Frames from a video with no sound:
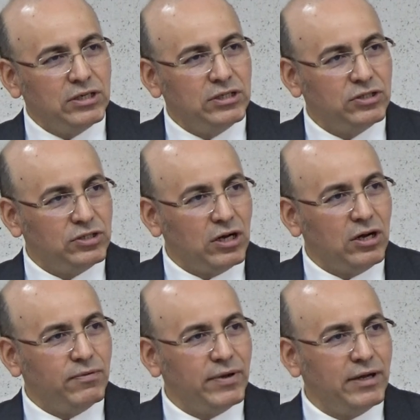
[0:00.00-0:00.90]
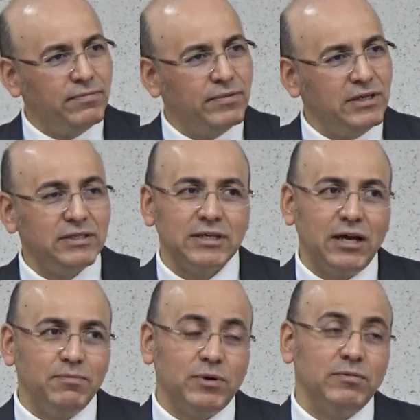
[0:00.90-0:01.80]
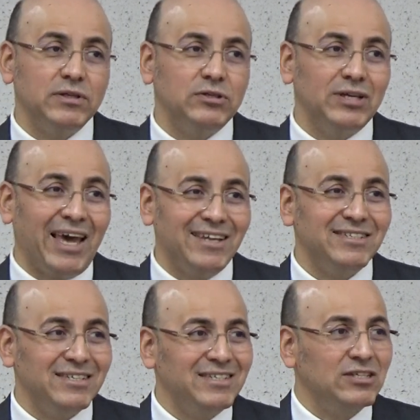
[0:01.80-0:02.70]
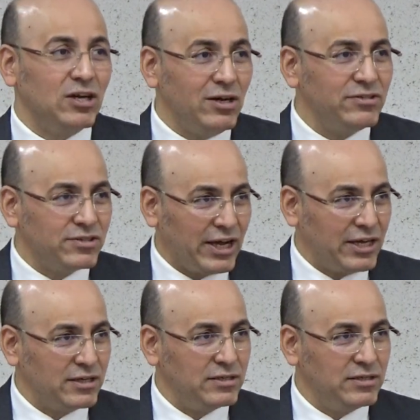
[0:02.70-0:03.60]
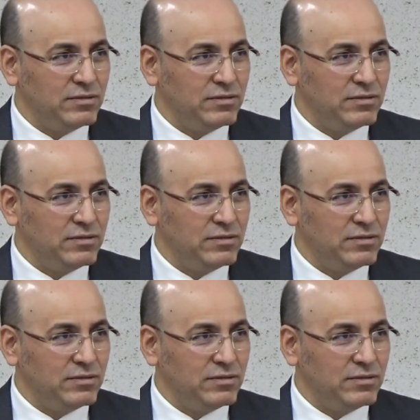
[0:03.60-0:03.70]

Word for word: his job and it's time probably to cancel his contract